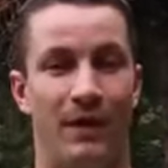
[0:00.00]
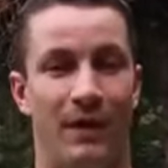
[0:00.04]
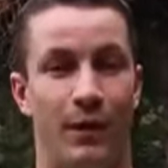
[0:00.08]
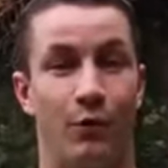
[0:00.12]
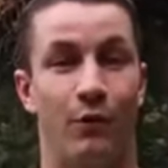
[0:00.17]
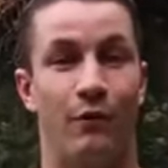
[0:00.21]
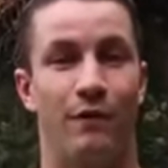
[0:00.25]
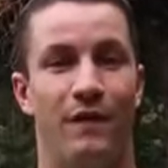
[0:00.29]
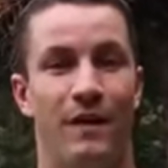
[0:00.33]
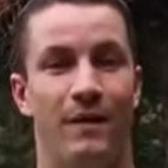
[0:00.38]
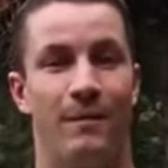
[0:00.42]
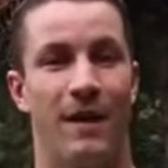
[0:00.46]
but it
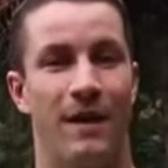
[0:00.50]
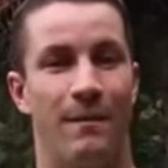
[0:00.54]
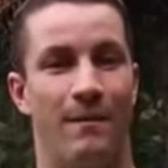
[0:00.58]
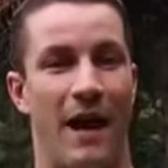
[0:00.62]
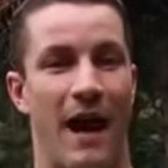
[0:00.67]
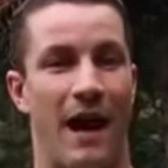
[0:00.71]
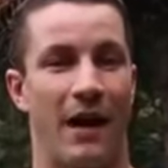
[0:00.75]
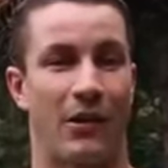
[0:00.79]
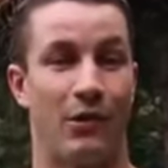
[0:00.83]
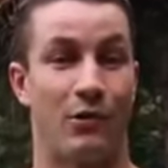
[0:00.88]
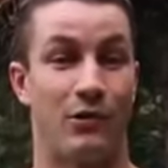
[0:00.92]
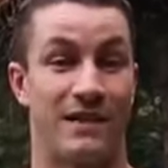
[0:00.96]
will fit my
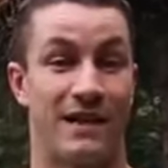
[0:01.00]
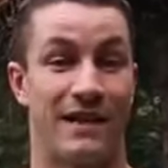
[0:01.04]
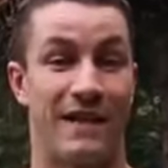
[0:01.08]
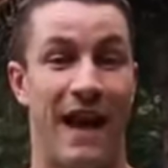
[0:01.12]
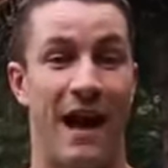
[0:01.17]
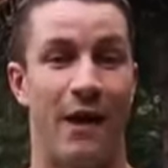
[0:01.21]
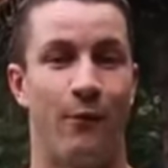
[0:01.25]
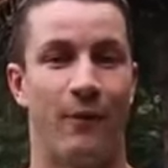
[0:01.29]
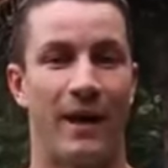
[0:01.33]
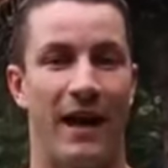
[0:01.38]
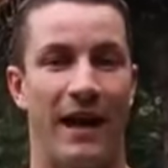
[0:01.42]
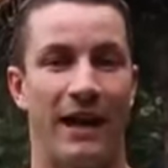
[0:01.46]
macros, and
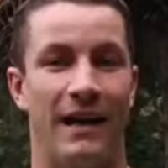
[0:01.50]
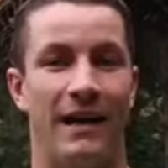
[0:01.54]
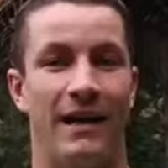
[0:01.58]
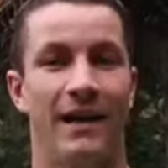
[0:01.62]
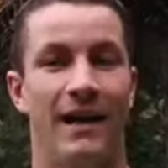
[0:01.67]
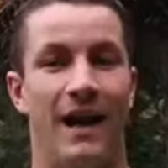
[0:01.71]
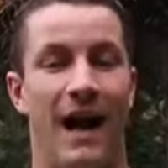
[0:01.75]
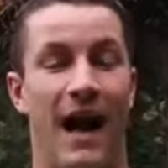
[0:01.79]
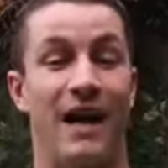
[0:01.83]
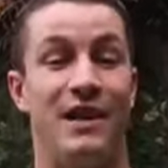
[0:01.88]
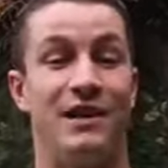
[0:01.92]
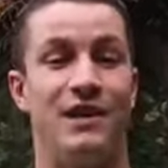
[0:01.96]
that way
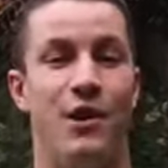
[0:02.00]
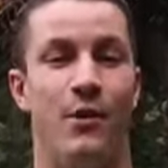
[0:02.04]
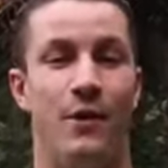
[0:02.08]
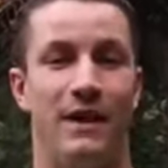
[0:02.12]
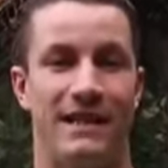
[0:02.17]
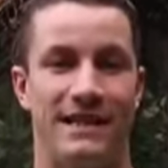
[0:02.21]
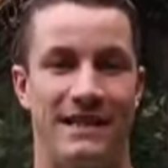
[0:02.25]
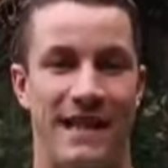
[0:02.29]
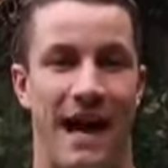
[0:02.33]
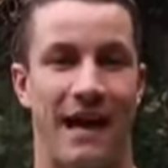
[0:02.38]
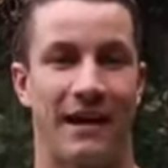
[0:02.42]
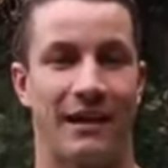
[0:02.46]
I know
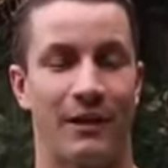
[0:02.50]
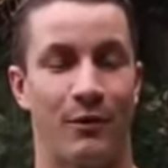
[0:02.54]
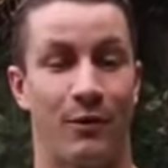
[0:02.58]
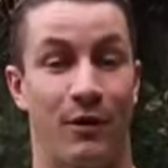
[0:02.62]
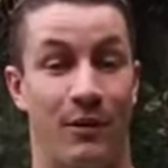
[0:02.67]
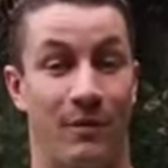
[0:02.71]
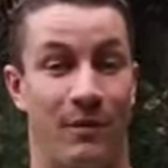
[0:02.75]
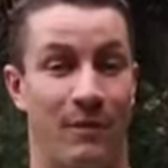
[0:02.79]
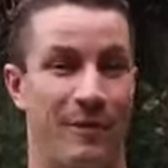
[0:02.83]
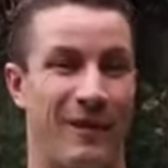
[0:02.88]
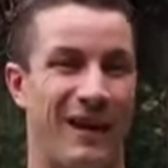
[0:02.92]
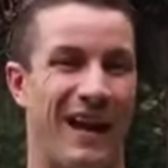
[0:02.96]
exactly
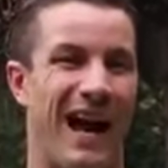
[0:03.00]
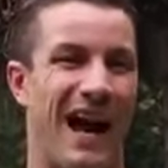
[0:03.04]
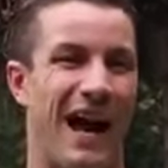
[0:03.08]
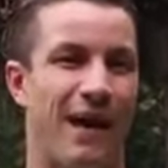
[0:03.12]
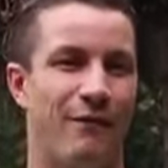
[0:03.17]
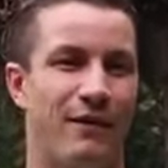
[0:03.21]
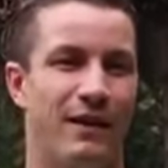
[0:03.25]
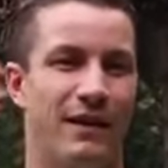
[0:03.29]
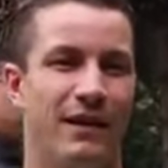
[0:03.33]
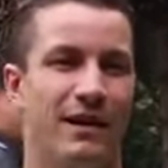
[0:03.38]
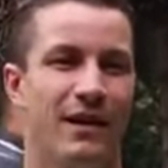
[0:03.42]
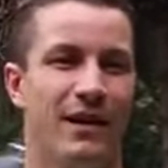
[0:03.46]
what I'm gonna be
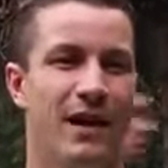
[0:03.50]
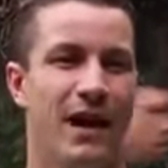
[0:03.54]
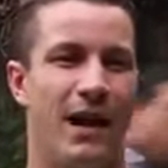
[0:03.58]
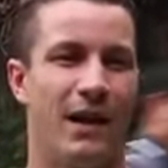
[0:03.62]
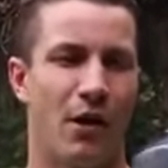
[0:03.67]
having.